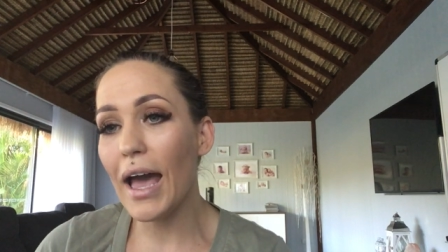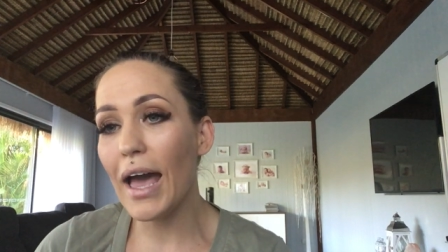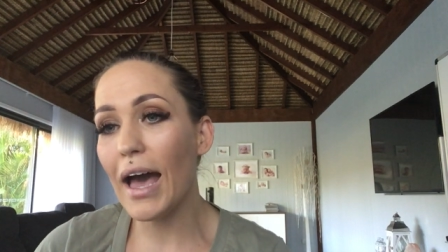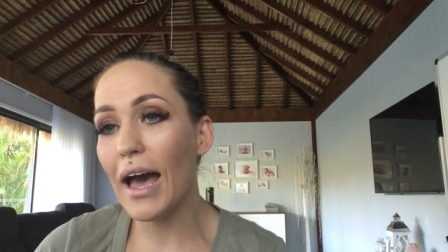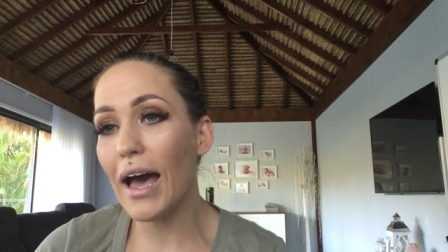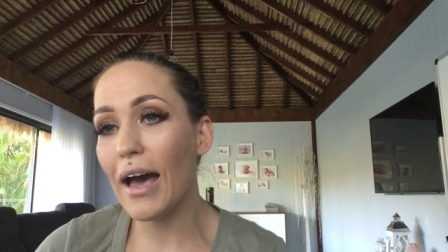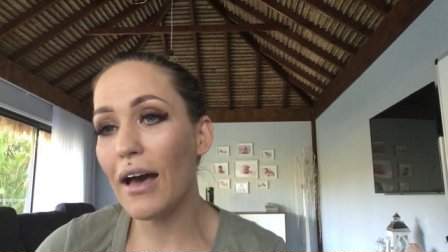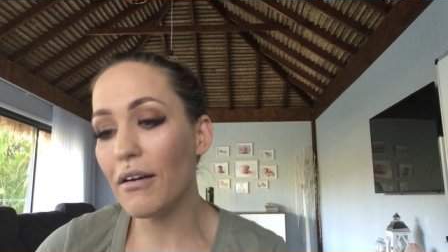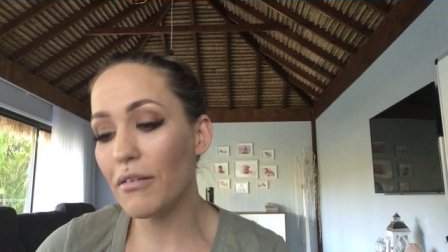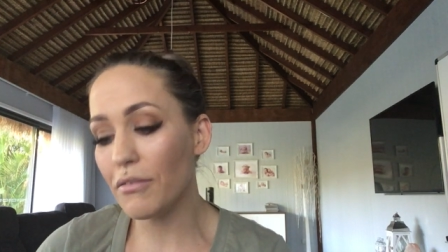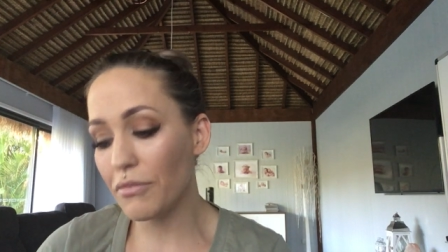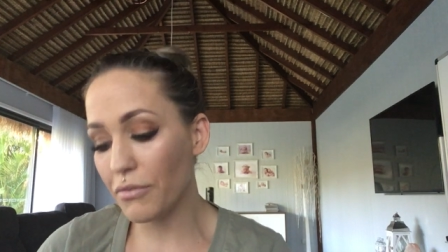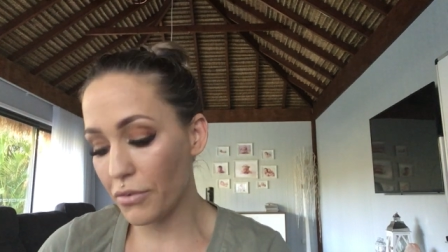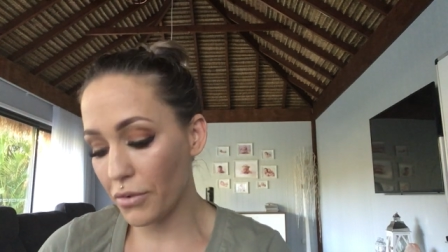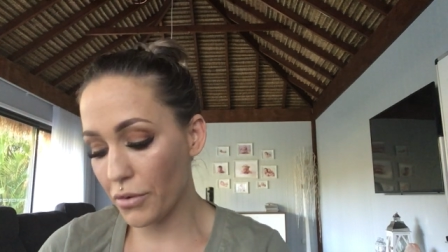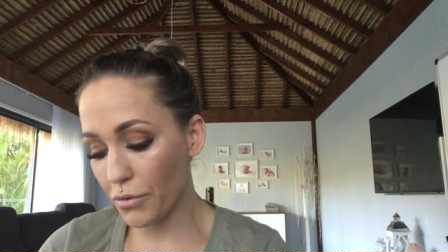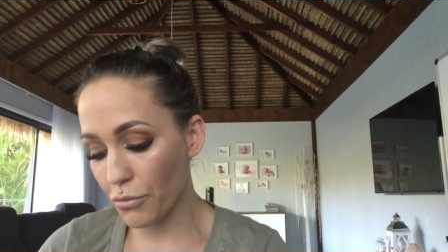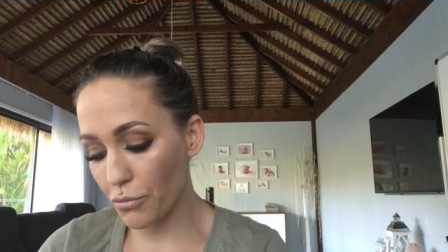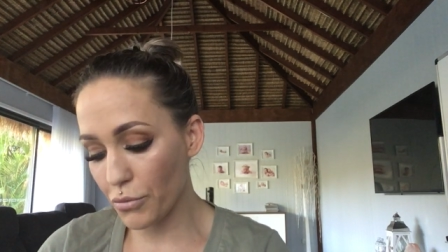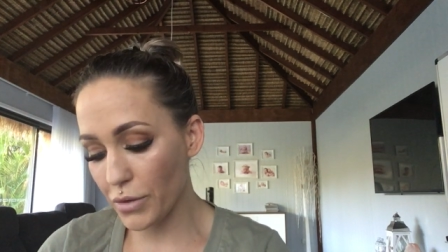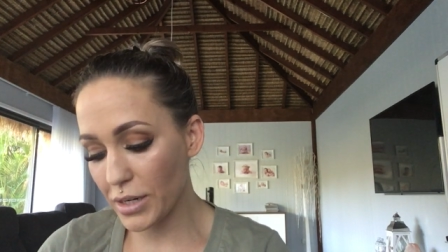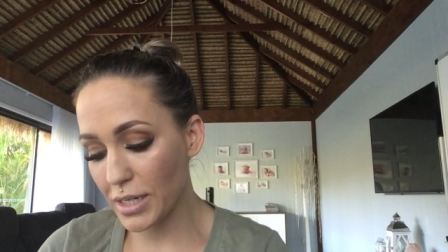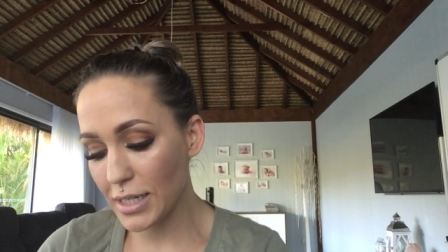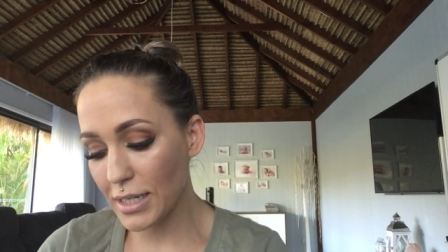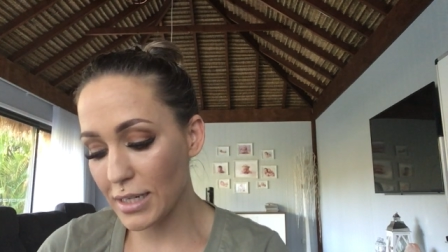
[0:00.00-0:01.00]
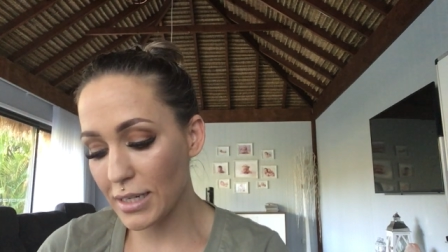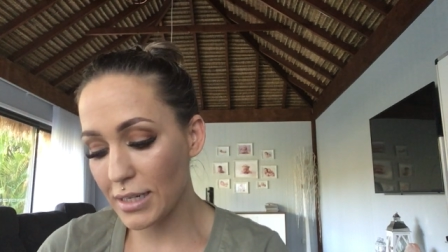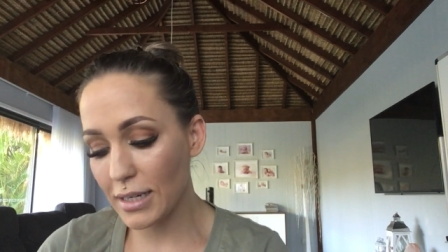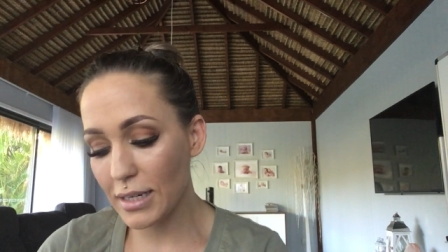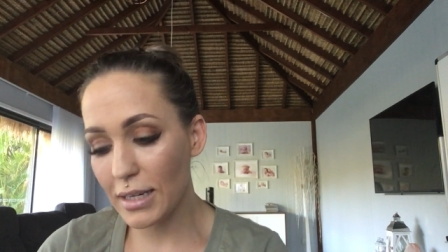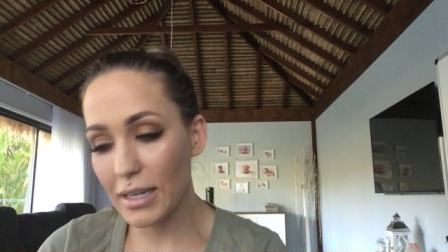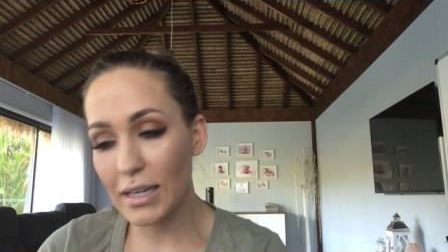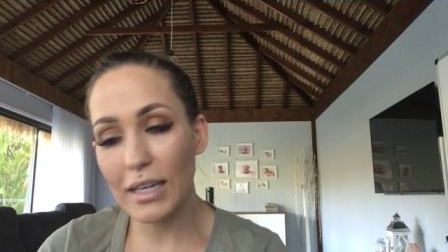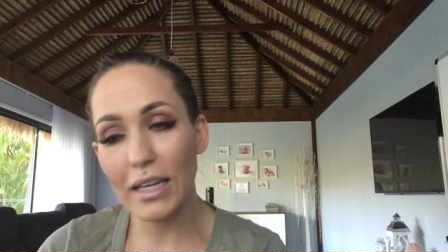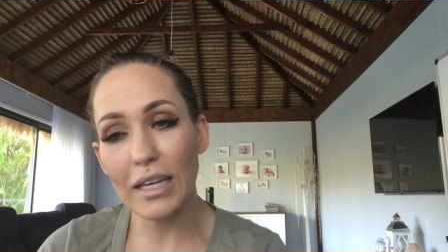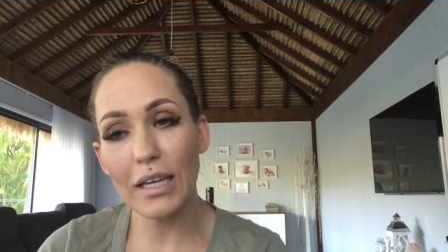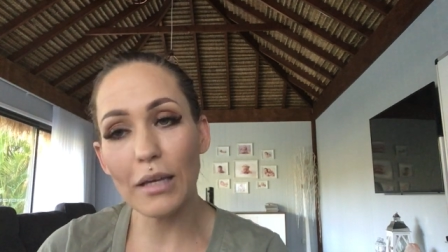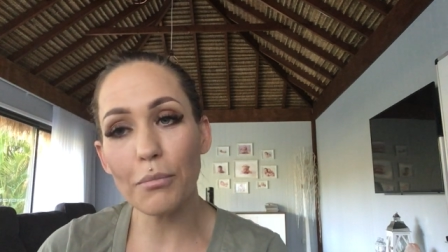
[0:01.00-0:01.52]
have written
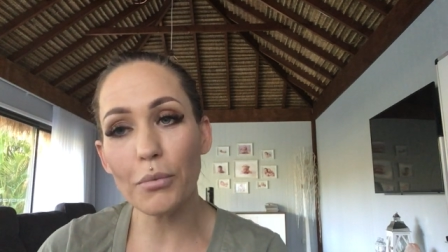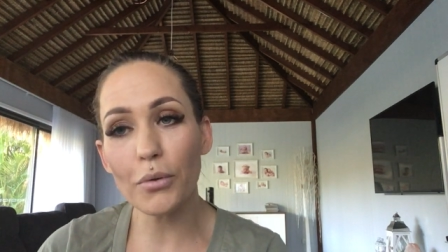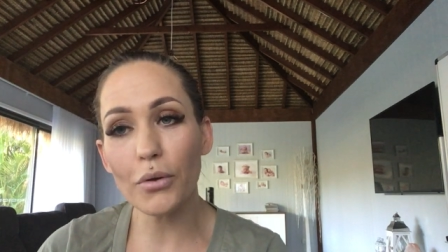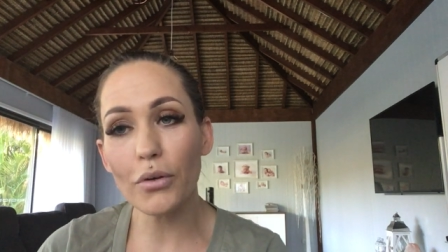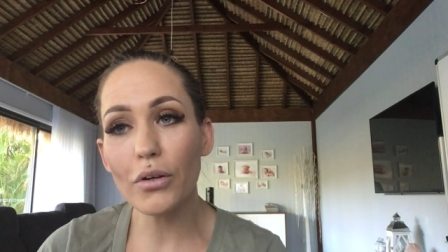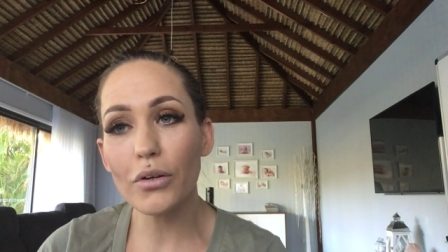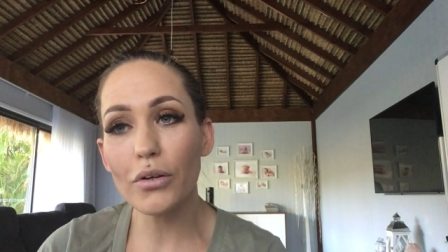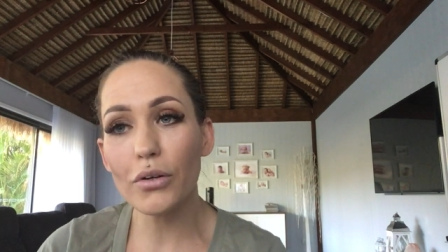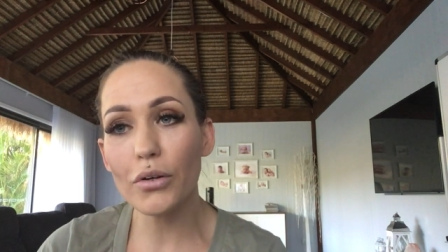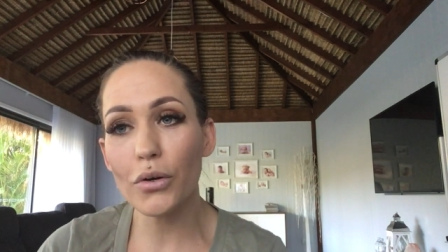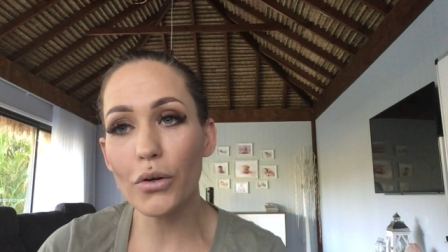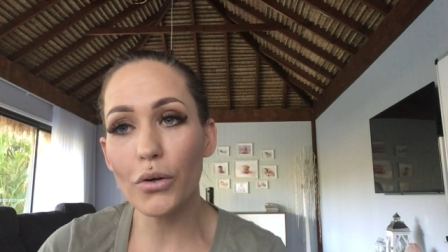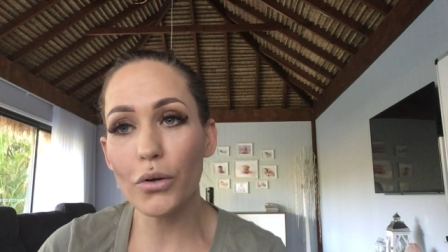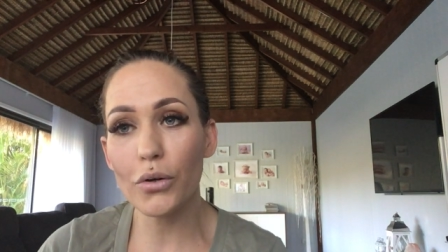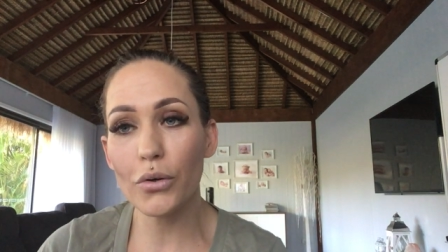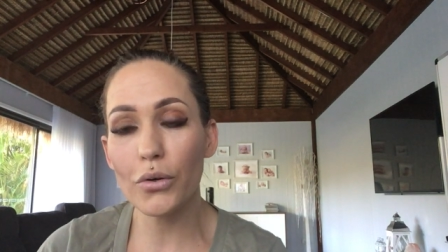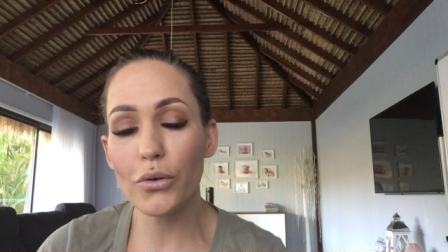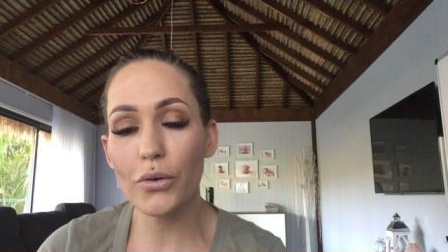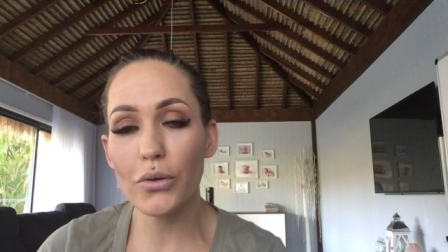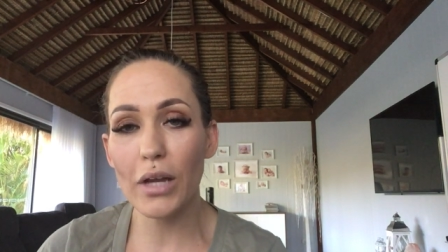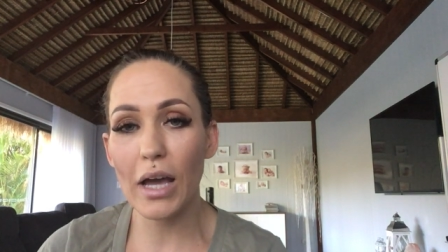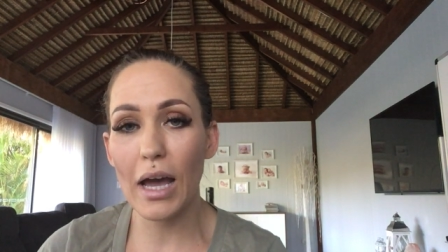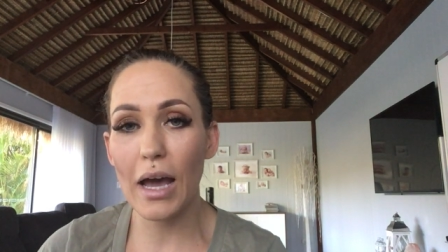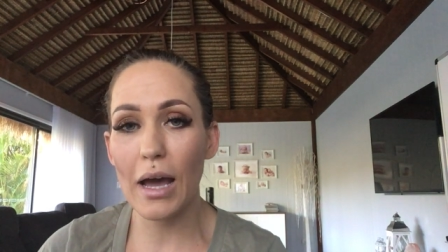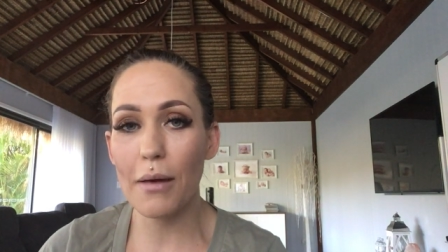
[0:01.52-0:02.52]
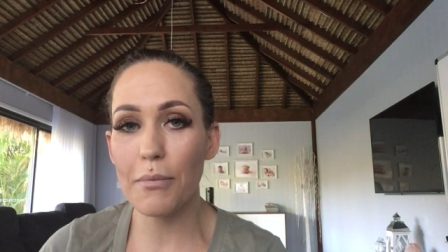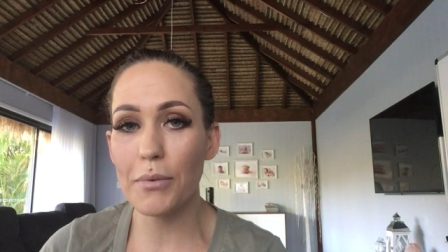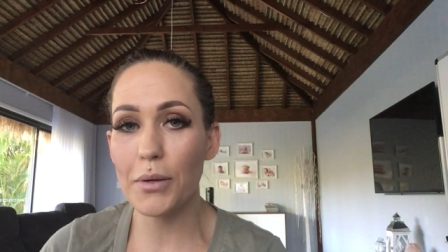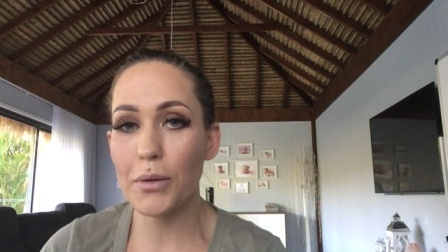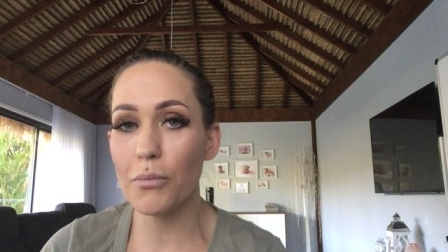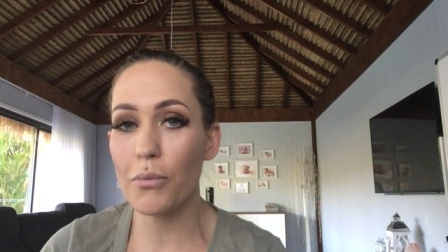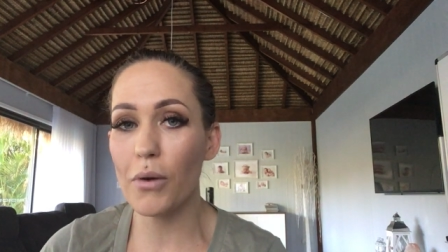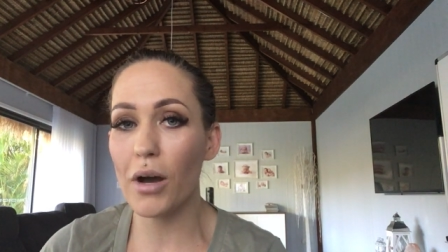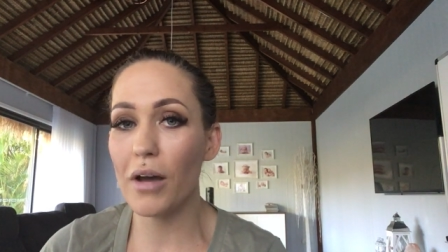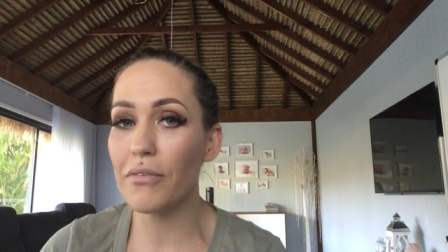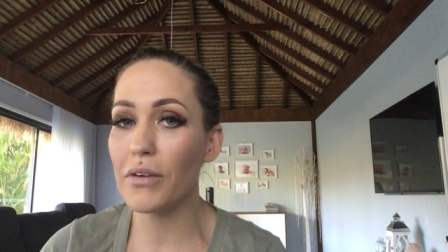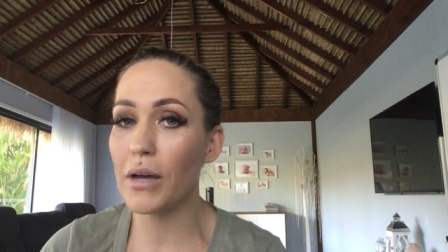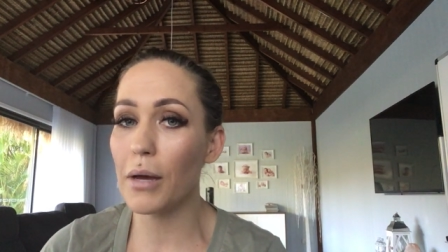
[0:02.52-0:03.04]
an ebook called Happy
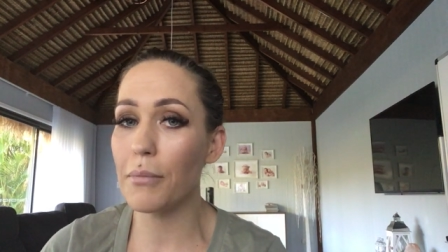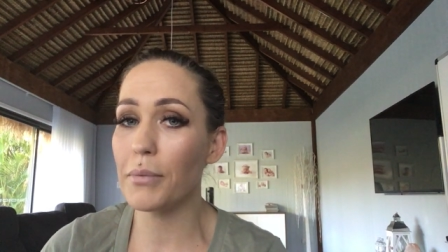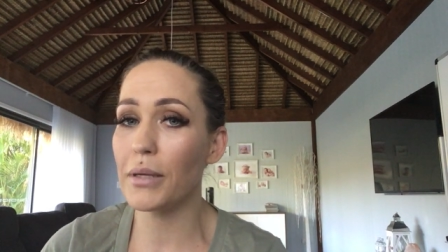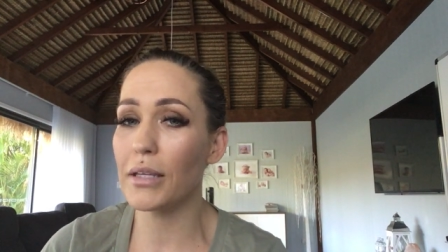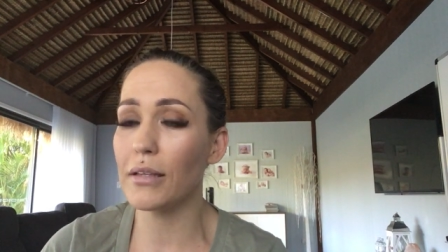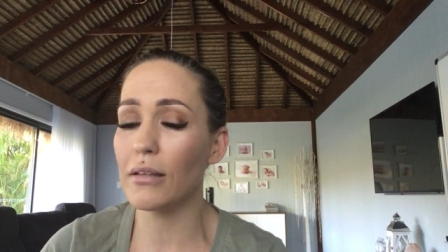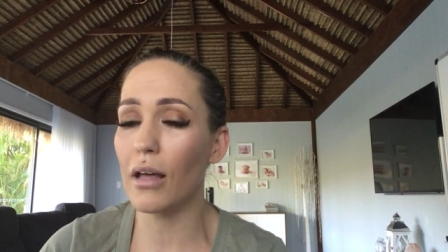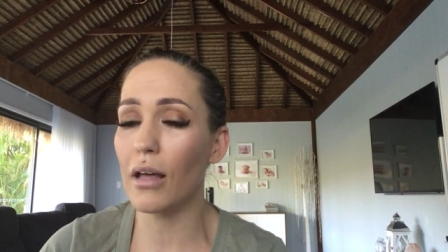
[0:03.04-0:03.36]
Wife, Happy